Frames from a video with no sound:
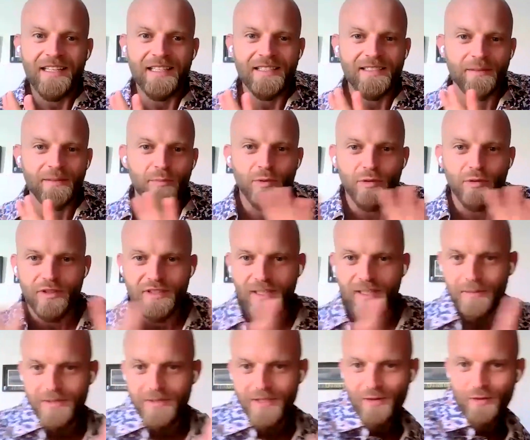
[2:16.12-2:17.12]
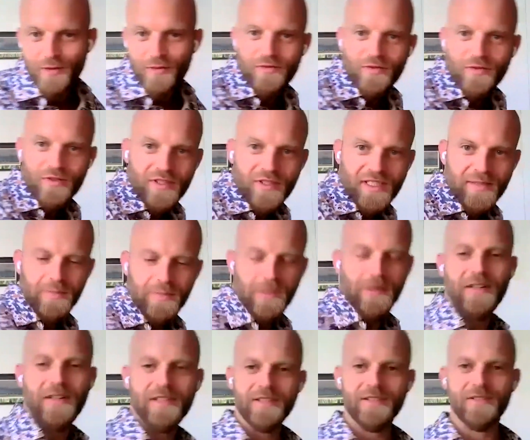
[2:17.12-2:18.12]
is a poor substitute for an
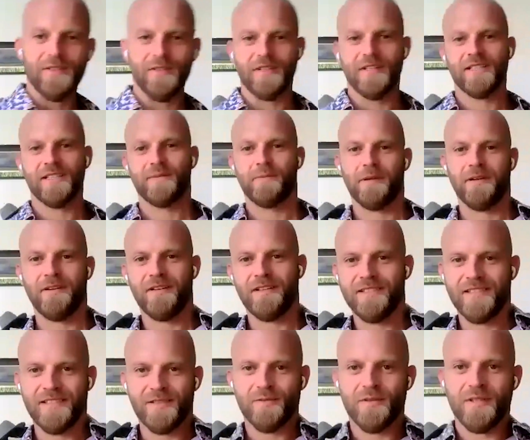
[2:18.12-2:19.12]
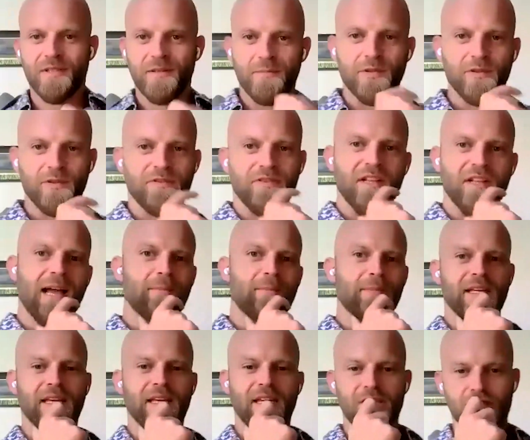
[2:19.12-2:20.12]
experience. So the experience is really beautiful
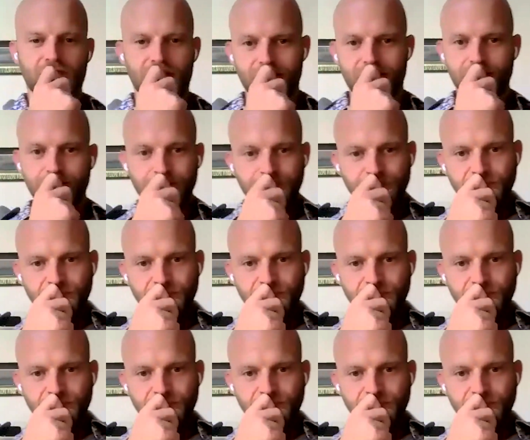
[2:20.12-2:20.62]
application,